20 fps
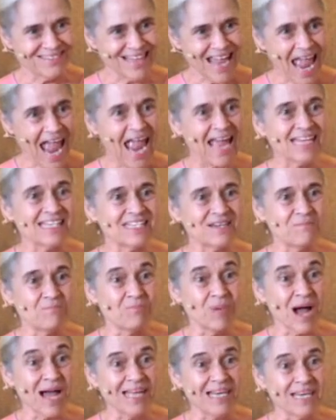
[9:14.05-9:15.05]
and to
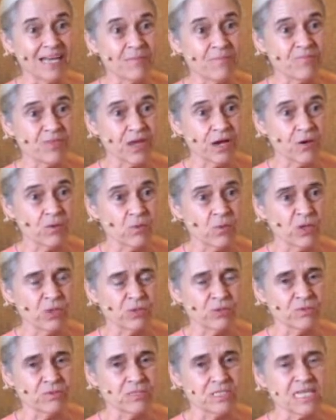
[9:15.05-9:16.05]
bind up their
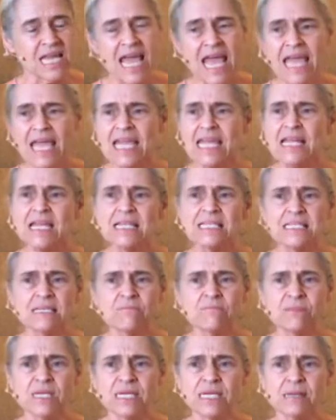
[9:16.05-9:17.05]
wounds. He
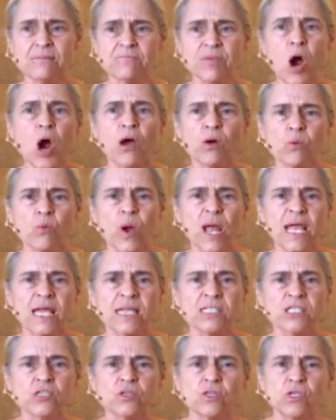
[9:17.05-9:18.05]
doesn't mean part
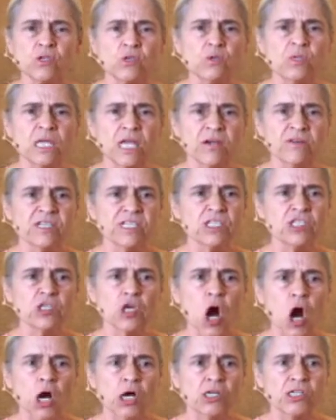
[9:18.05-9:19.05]
ways so that you carry
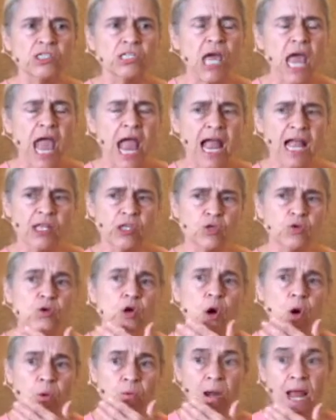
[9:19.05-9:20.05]
scars and you
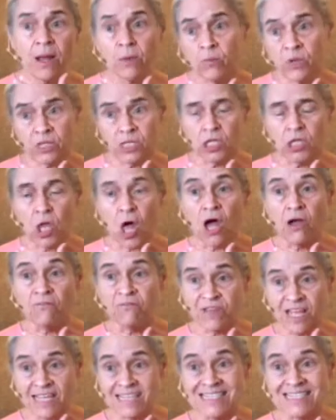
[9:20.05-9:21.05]
go around with a long
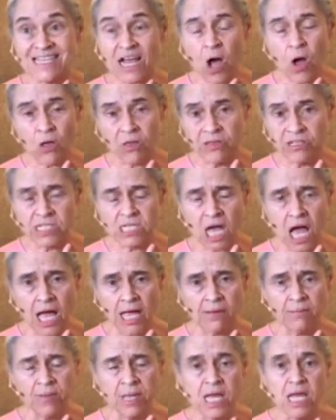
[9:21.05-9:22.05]
face all the
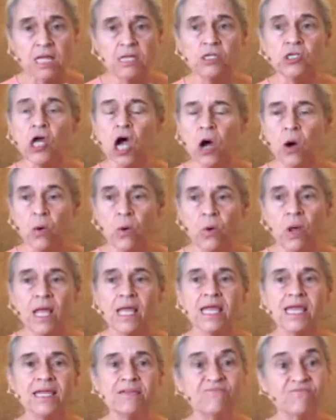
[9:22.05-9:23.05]
time. No,
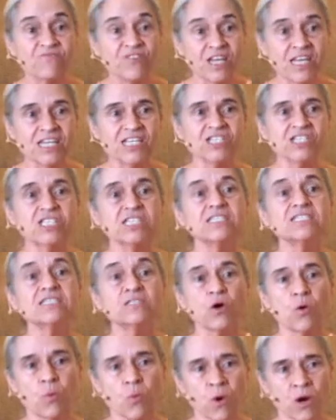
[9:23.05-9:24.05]
He finishes
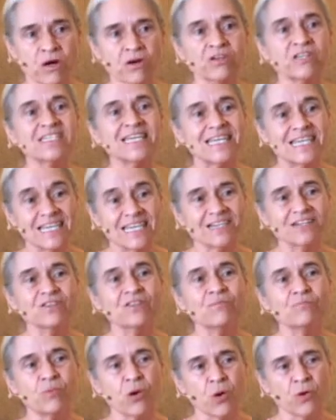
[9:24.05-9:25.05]
the work to heal
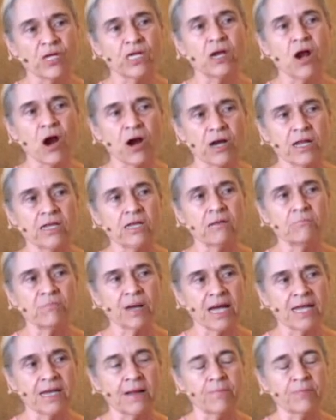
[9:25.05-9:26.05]
the brokenhearted and
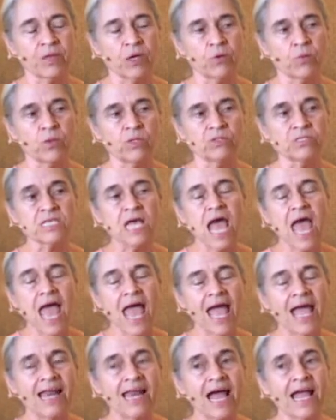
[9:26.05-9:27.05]
bind up their wounds.
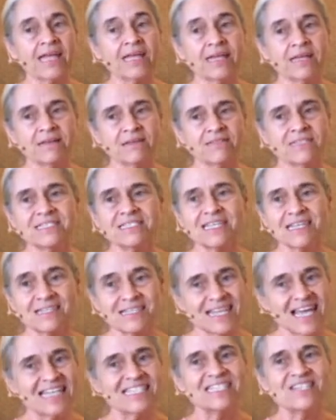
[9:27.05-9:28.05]
And I can st-
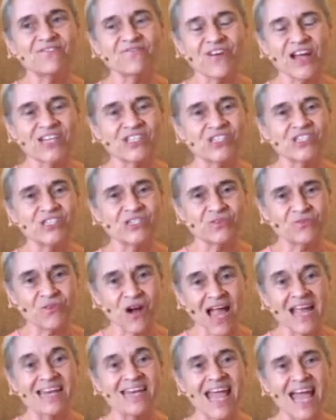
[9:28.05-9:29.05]
testify to you
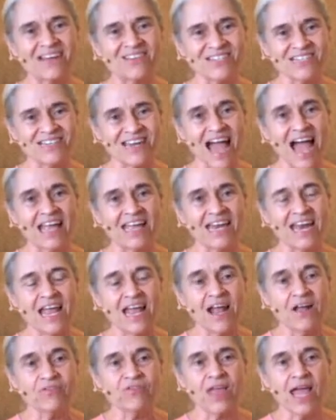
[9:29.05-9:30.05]
right now tonight
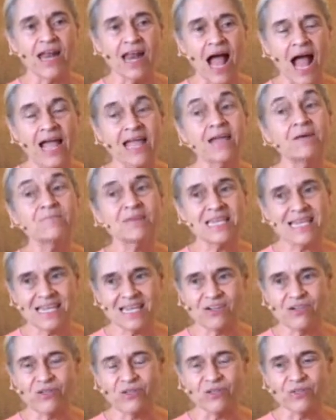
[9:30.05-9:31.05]
that I am
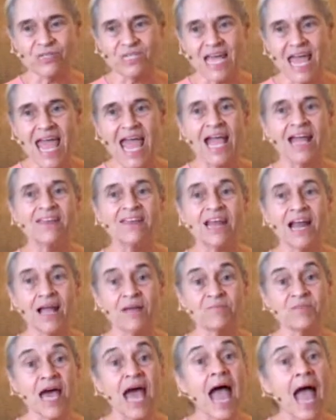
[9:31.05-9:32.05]
healed and that
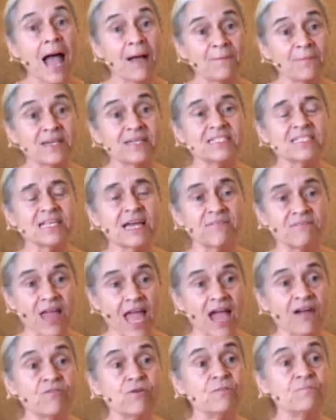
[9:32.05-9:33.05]
I'm the happiest I've
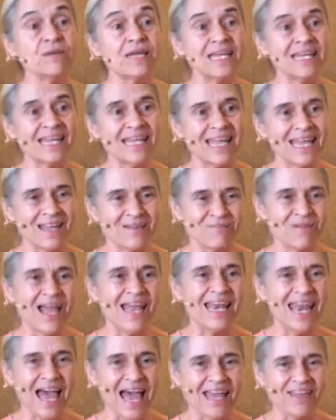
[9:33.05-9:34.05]
ever been in my
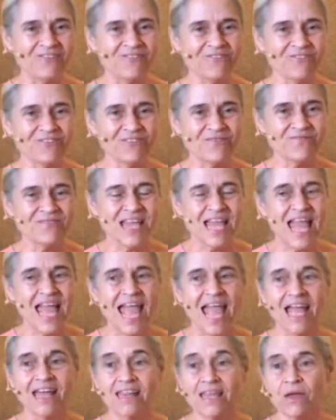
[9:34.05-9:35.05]
life.
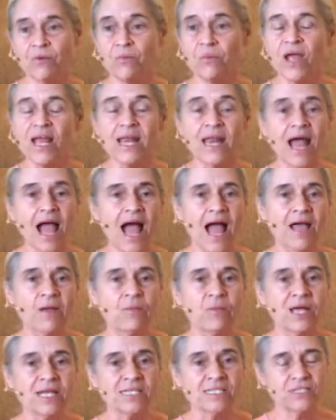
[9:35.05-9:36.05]
And that when I
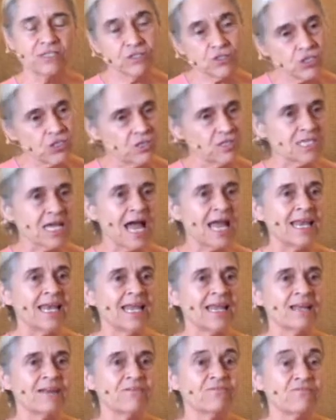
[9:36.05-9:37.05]
went to
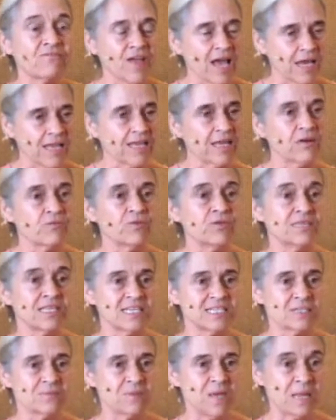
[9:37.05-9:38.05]
Thailand and fell in love with
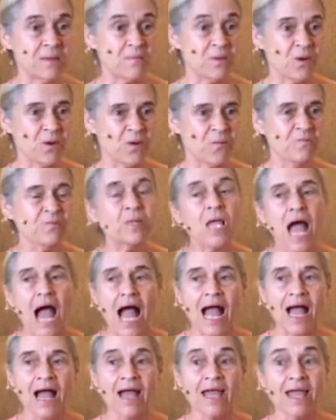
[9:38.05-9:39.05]
these people,
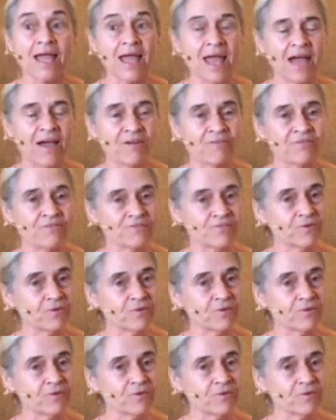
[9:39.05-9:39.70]
I have.